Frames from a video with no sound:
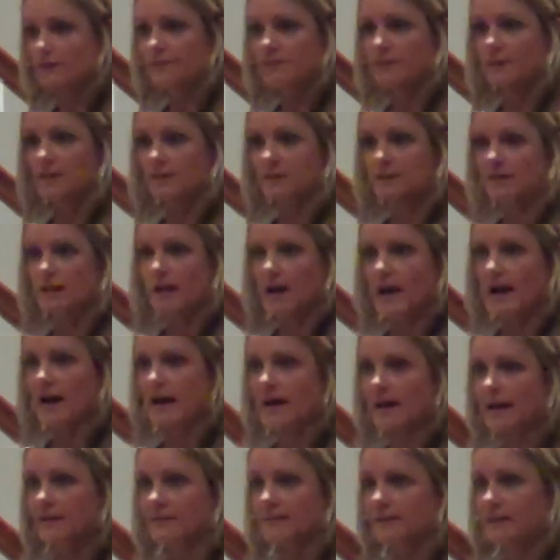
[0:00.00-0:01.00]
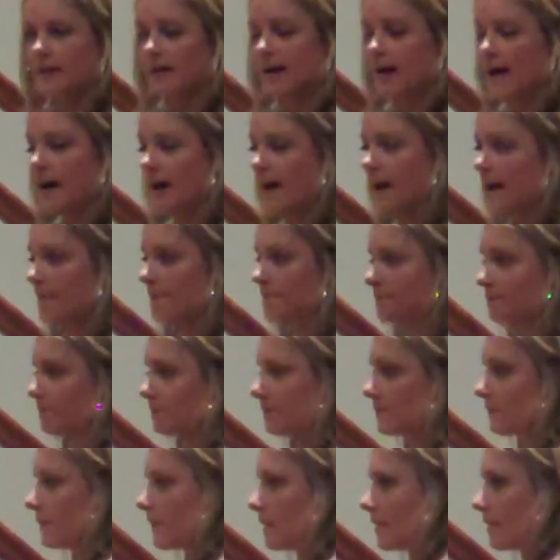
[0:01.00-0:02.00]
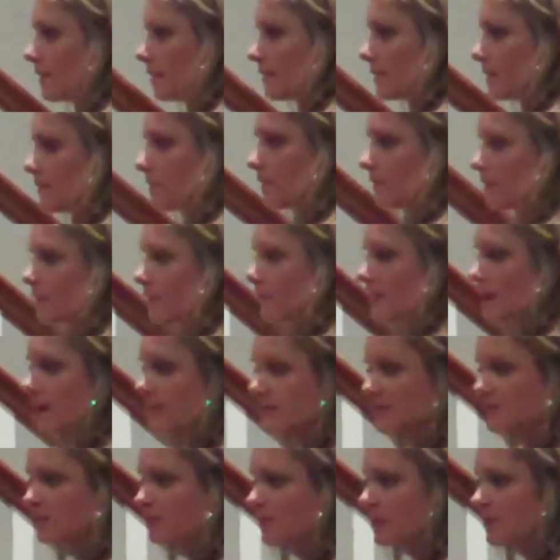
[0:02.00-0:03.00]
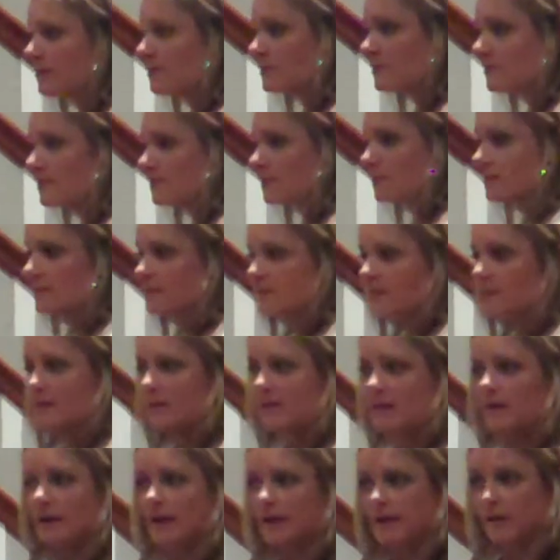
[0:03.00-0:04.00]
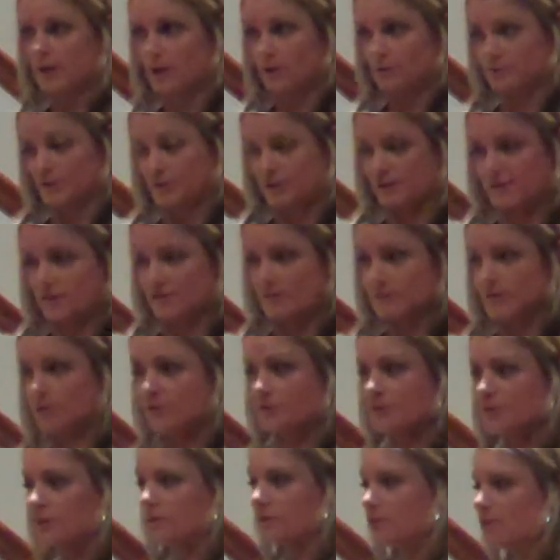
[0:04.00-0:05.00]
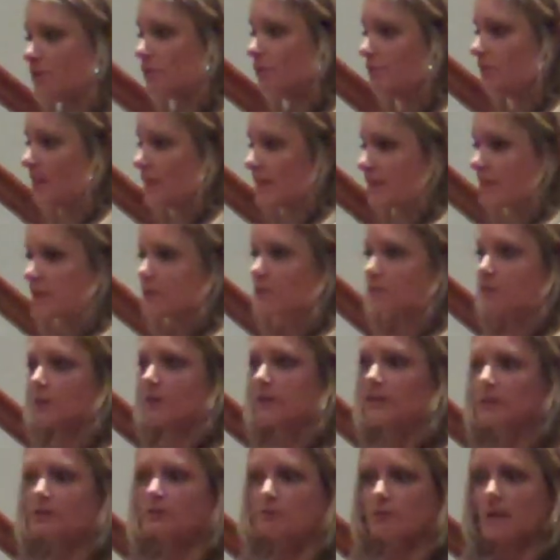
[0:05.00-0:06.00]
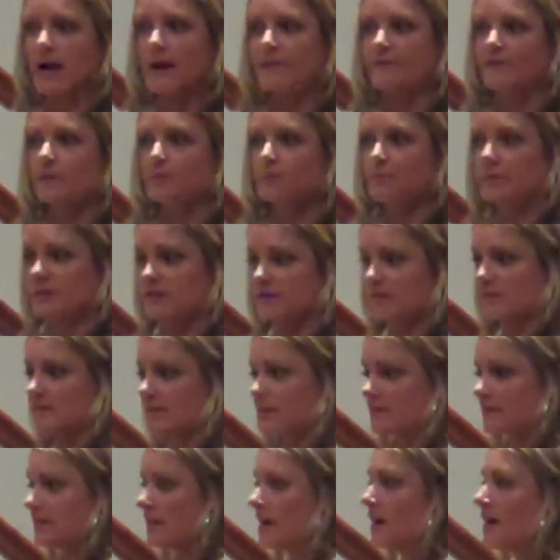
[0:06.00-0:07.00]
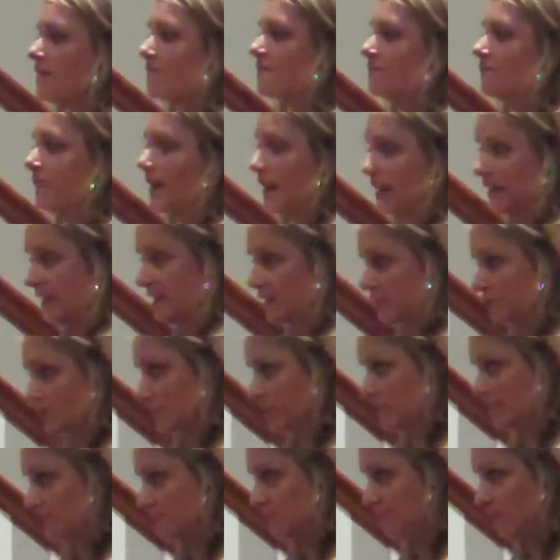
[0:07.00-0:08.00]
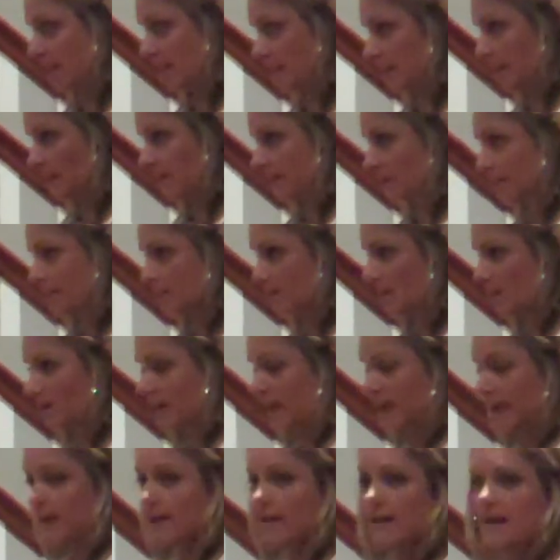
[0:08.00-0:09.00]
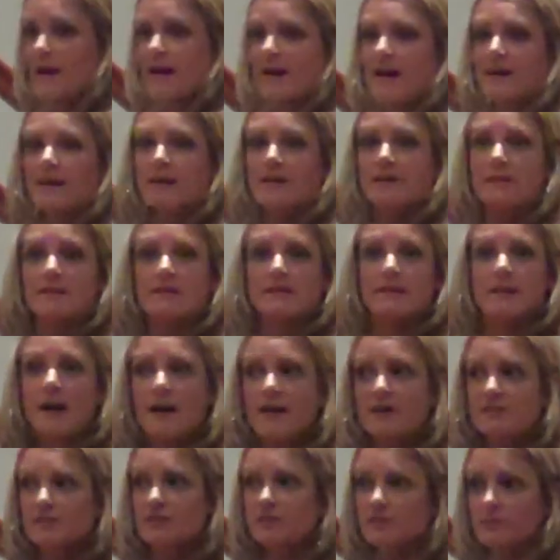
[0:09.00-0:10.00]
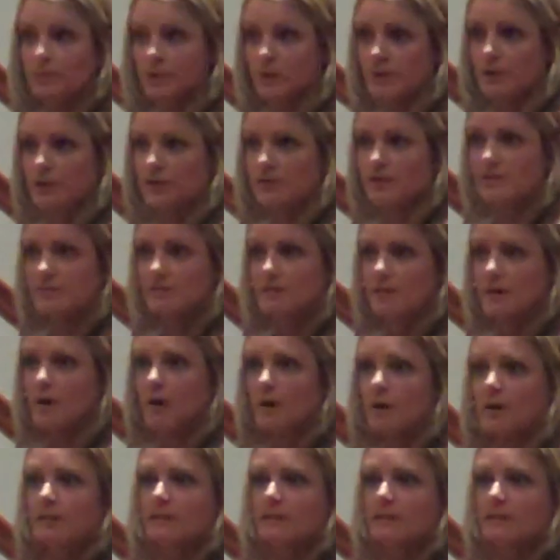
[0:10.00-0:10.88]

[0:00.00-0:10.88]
driven on customers and coaches. Those are the two things that really drive your business, financially speaking, okay? Customers,